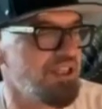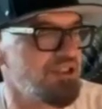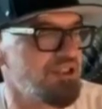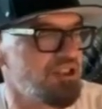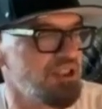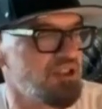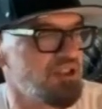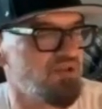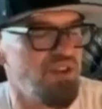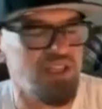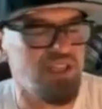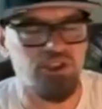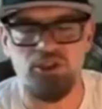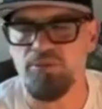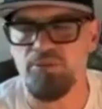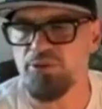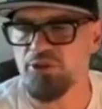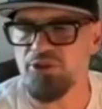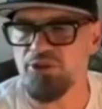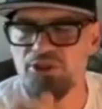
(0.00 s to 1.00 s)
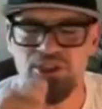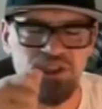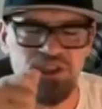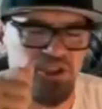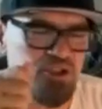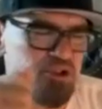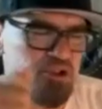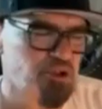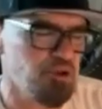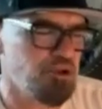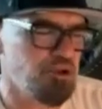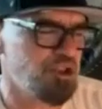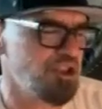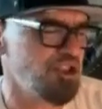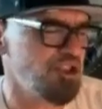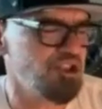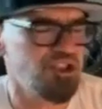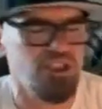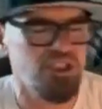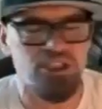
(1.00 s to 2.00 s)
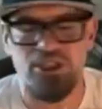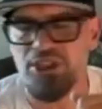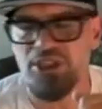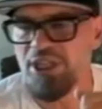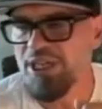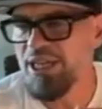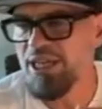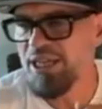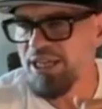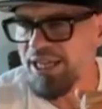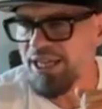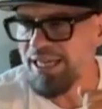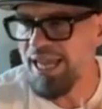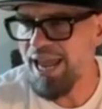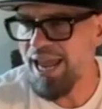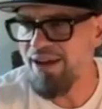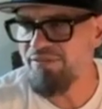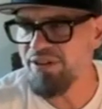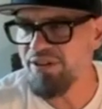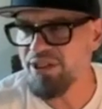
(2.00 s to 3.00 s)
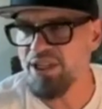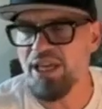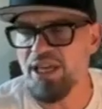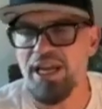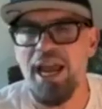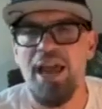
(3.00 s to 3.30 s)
She eats vegetables. She eats sushi. She eats like everything.